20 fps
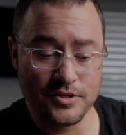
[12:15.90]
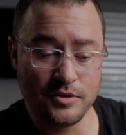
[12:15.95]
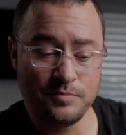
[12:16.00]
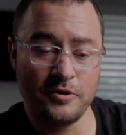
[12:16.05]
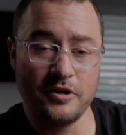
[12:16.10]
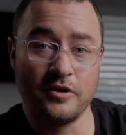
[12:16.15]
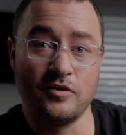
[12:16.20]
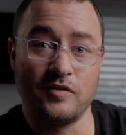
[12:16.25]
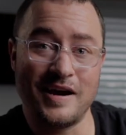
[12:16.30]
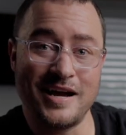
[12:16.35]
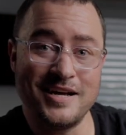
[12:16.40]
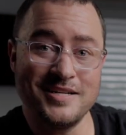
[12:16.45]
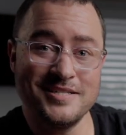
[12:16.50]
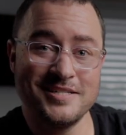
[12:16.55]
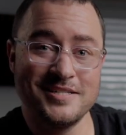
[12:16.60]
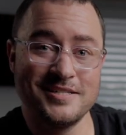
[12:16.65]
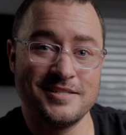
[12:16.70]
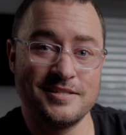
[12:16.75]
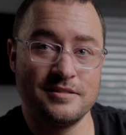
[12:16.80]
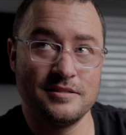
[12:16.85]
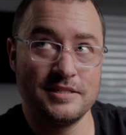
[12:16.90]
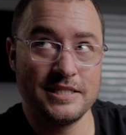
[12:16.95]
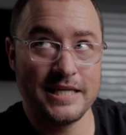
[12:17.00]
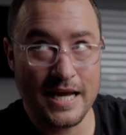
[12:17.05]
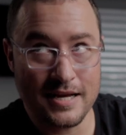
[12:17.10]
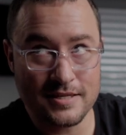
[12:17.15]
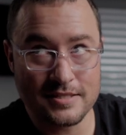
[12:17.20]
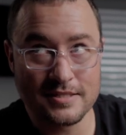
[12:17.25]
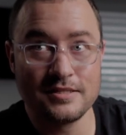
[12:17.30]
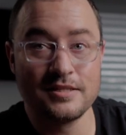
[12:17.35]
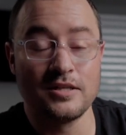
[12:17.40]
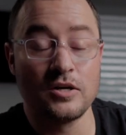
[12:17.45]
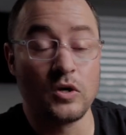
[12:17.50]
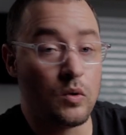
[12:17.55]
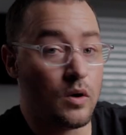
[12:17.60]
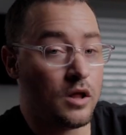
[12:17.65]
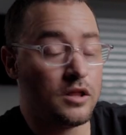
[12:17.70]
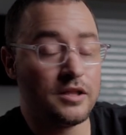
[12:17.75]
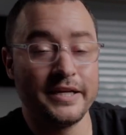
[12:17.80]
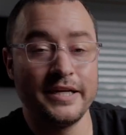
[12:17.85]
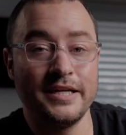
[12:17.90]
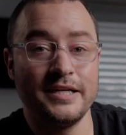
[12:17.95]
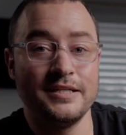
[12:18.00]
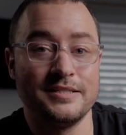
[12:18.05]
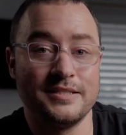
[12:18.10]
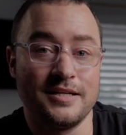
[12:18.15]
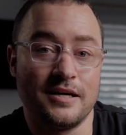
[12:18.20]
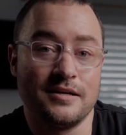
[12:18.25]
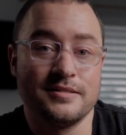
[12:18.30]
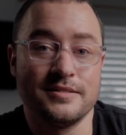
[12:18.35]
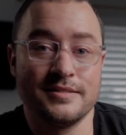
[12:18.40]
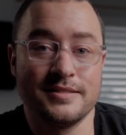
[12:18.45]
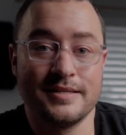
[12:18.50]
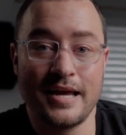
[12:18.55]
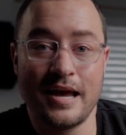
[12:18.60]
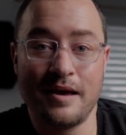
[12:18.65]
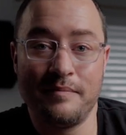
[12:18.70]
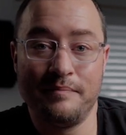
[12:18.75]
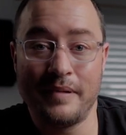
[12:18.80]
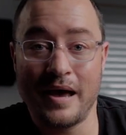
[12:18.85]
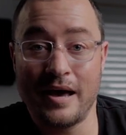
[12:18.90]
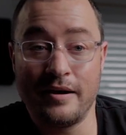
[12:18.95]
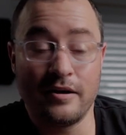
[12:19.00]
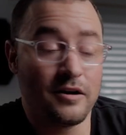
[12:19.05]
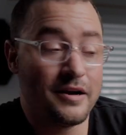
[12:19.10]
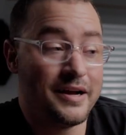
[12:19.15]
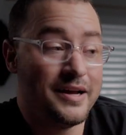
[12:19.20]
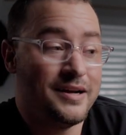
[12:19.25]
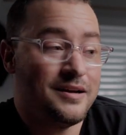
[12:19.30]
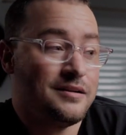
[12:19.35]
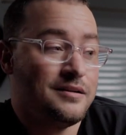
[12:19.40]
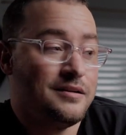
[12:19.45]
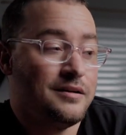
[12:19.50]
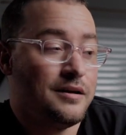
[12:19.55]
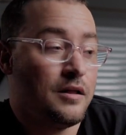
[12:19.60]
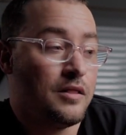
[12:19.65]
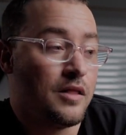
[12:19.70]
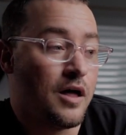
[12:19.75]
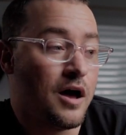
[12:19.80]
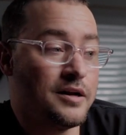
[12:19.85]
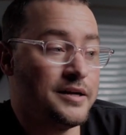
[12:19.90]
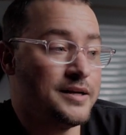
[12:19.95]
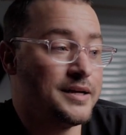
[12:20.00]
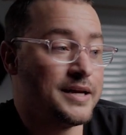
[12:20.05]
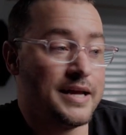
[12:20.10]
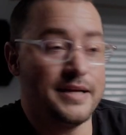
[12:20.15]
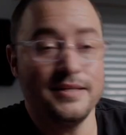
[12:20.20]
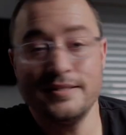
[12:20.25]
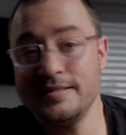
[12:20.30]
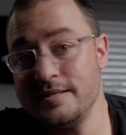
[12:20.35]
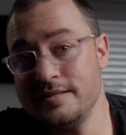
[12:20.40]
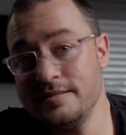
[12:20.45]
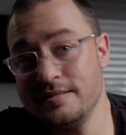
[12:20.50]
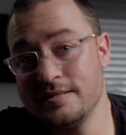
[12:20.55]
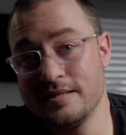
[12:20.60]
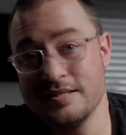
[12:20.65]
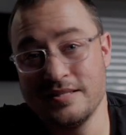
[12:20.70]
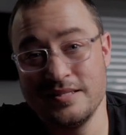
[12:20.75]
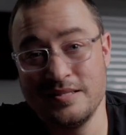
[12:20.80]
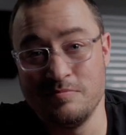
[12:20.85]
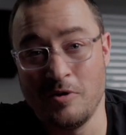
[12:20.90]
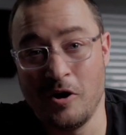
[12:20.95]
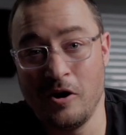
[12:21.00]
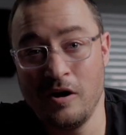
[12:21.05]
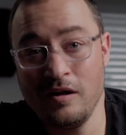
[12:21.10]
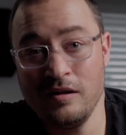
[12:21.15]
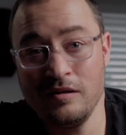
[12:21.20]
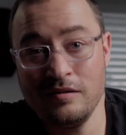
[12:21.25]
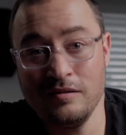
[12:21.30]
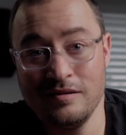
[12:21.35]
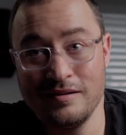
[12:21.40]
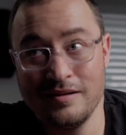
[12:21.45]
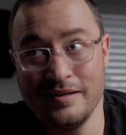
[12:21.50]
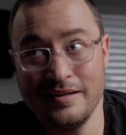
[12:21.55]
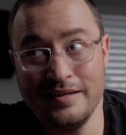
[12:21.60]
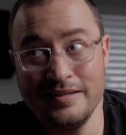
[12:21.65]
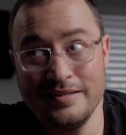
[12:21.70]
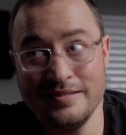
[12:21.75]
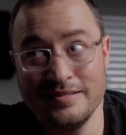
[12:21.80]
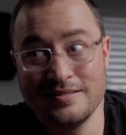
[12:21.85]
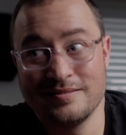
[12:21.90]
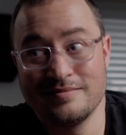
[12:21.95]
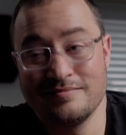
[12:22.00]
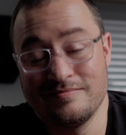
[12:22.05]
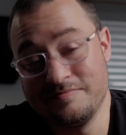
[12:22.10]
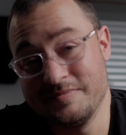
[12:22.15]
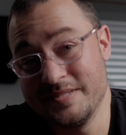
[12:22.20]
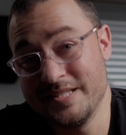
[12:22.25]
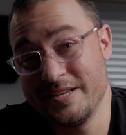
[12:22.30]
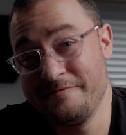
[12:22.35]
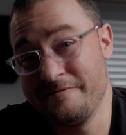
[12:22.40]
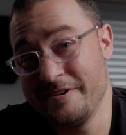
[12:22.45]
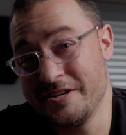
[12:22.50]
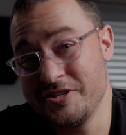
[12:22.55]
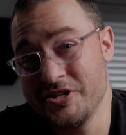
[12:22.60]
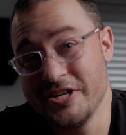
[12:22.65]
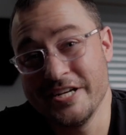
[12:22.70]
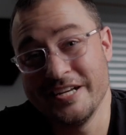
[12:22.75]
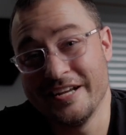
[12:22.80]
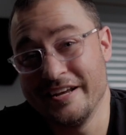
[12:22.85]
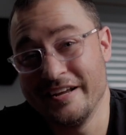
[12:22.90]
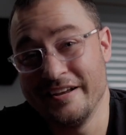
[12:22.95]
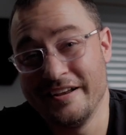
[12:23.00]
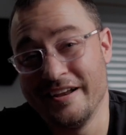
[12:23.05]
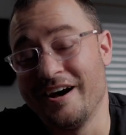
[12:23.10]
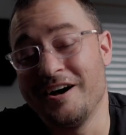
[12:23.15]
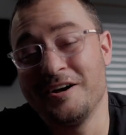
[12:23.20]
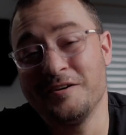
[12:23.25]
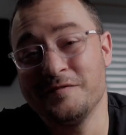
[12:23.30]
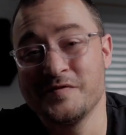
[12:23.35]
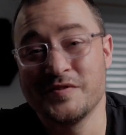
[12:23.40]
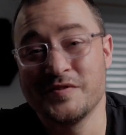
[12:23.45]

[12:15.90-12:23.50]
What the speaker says: you progress, yes, the quality does get better. And in a lot of cases, the small is sufficient enough.